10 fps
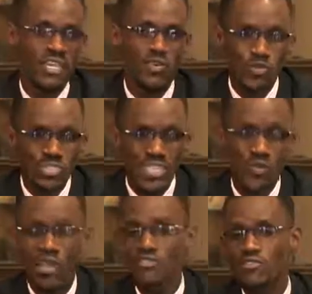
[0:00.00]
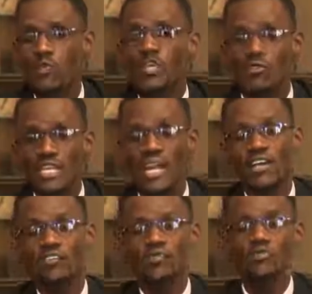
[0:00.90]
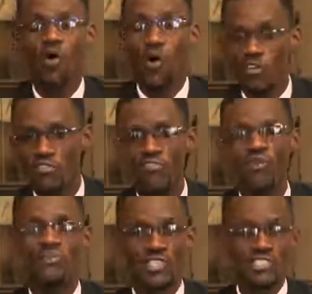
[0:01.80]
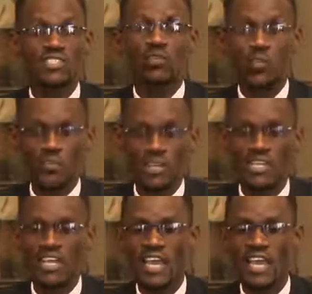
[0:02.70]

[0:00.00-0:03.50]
And it looks like we really had to move off from just women